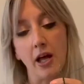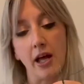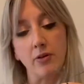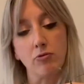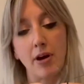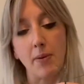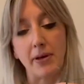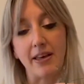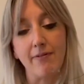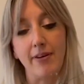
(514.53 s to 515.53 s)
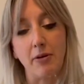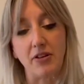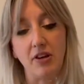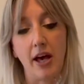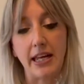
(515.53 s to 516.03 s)
and wrapping it very
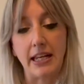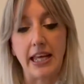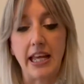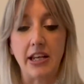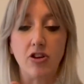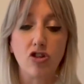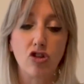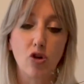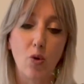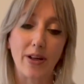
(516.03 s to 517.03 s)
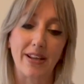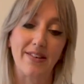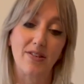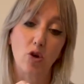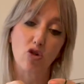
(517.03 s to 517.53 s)
tightly and ensuring that
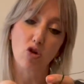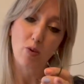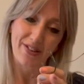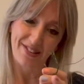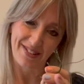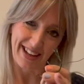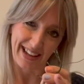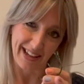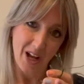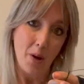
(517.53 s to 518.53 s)
it's not twisting,